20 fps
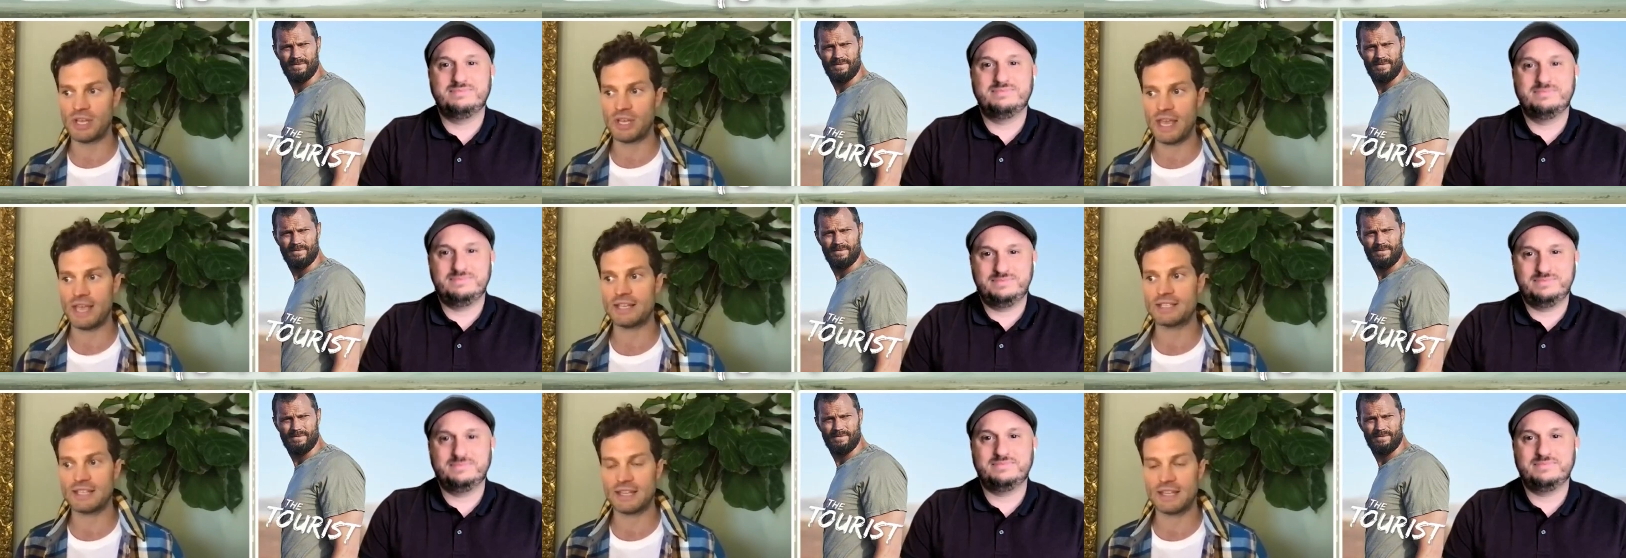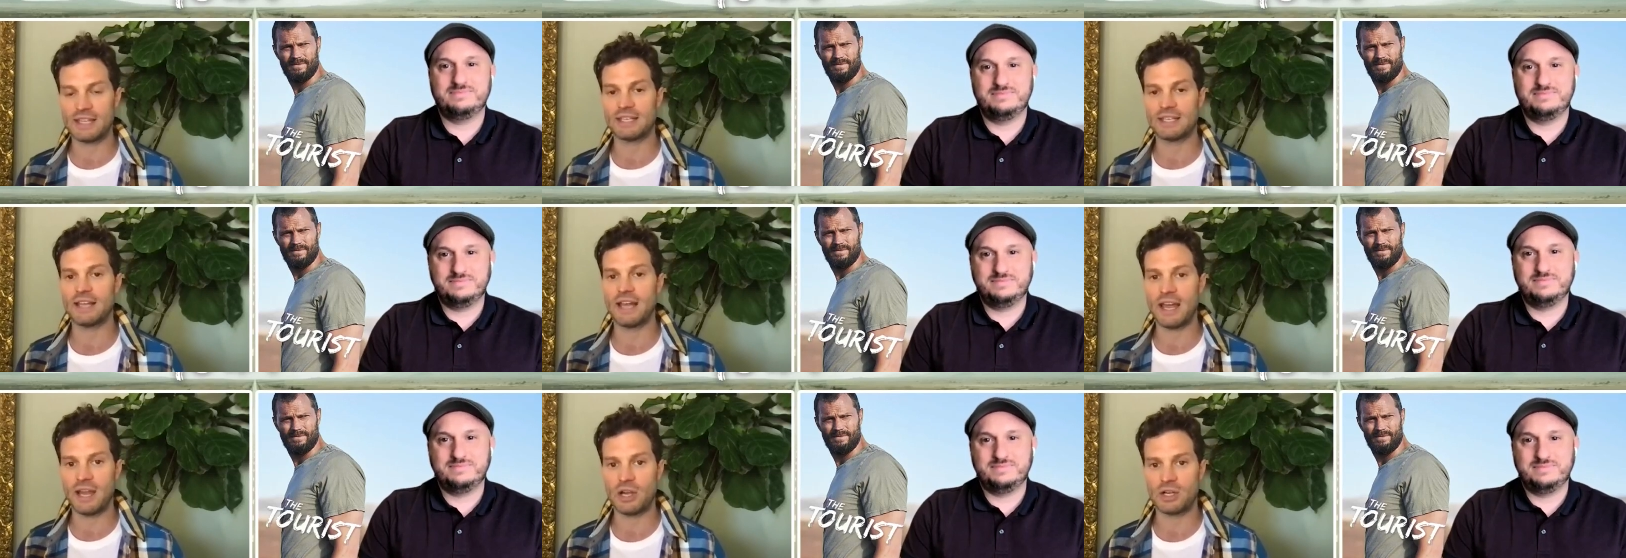Speaker 1: you guessing
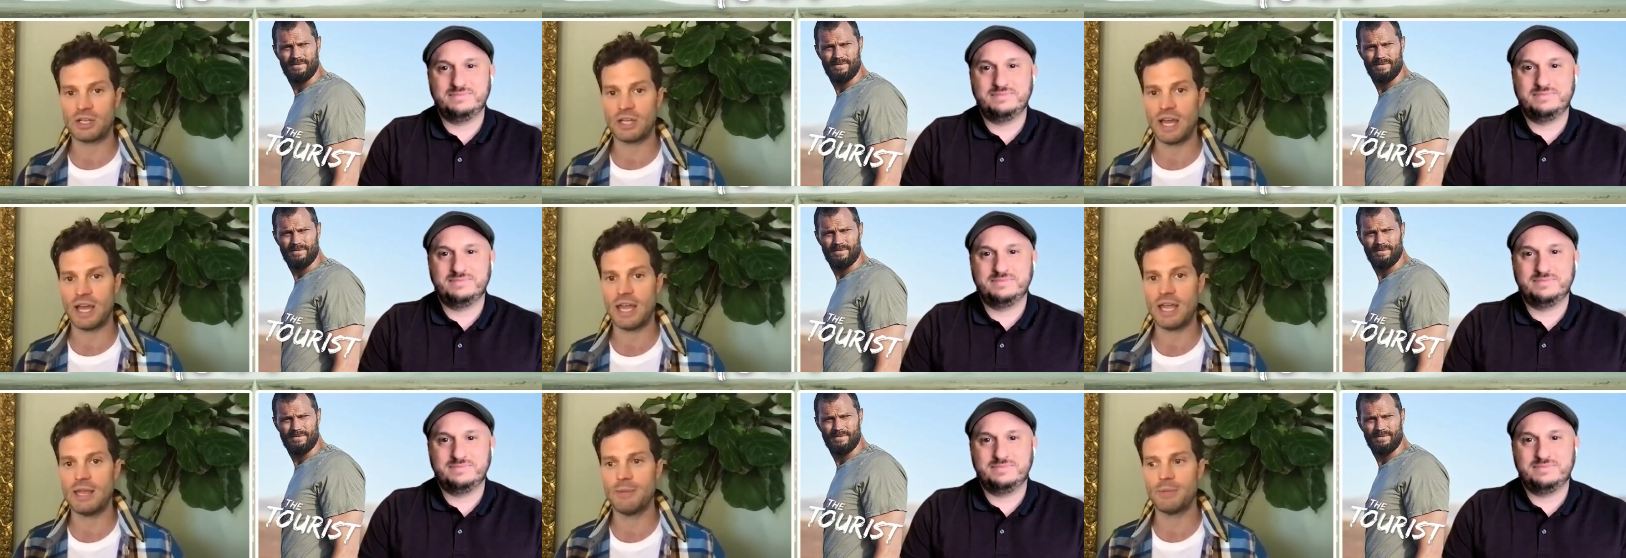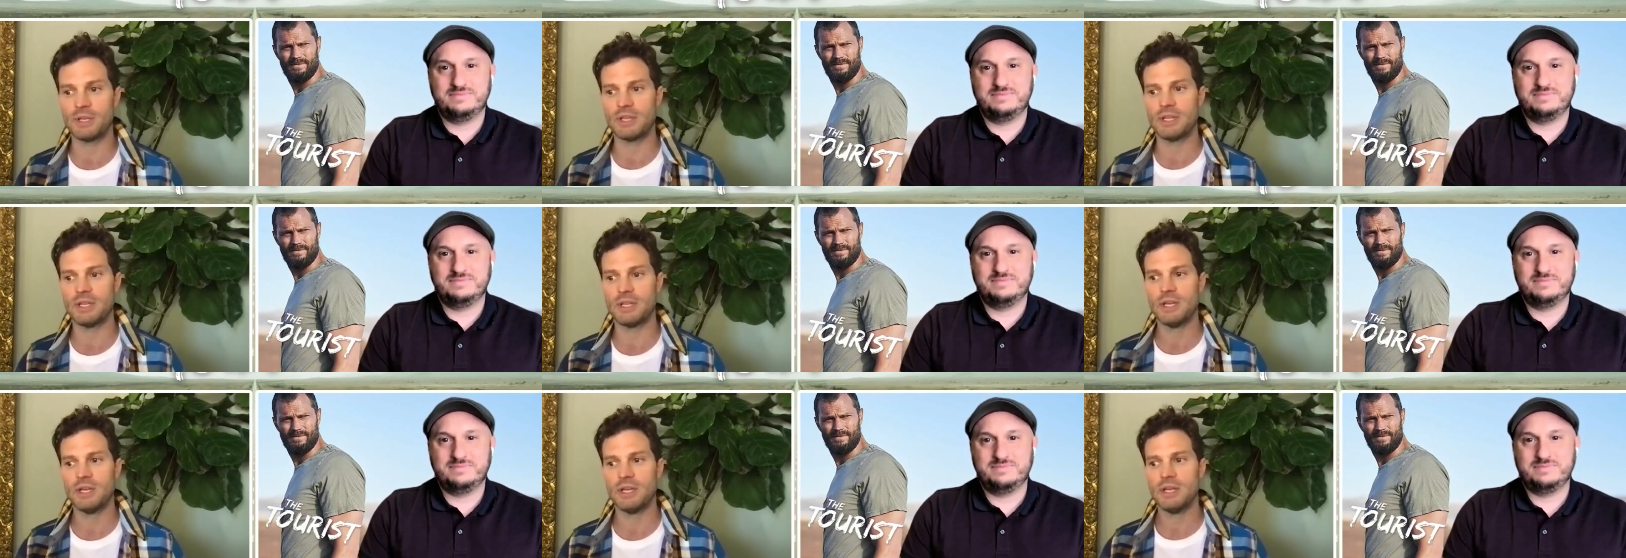the entire time,
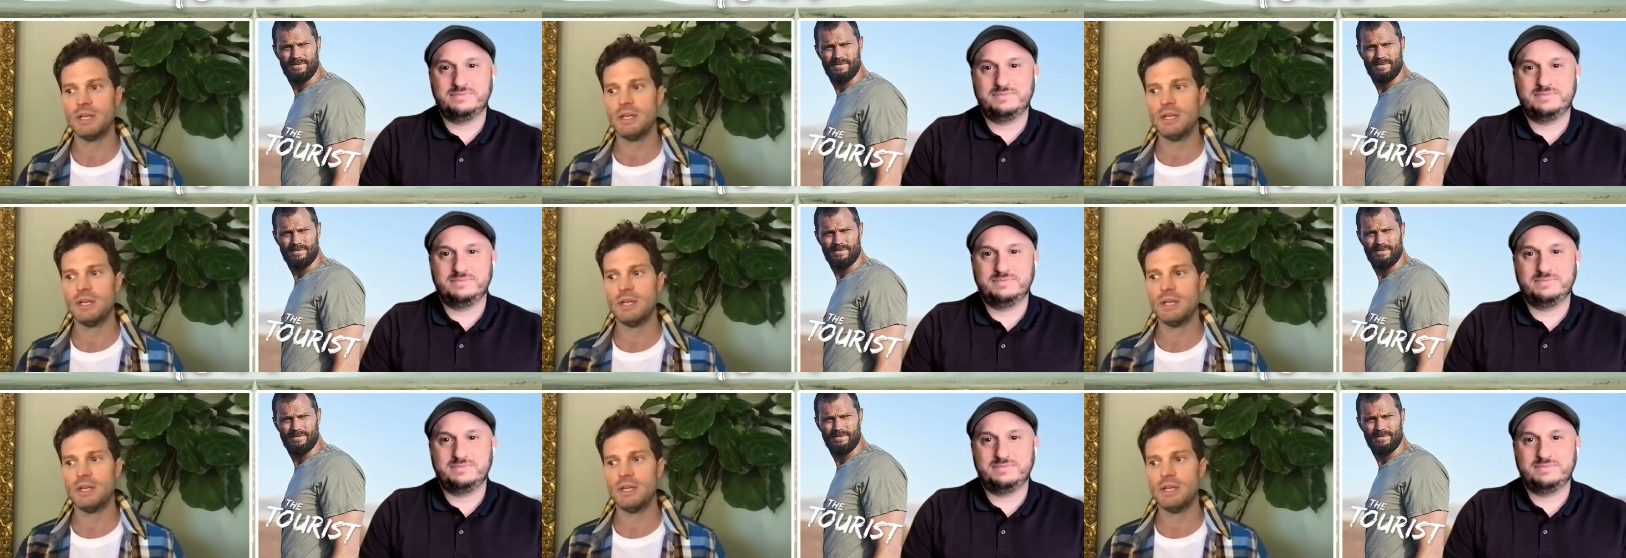and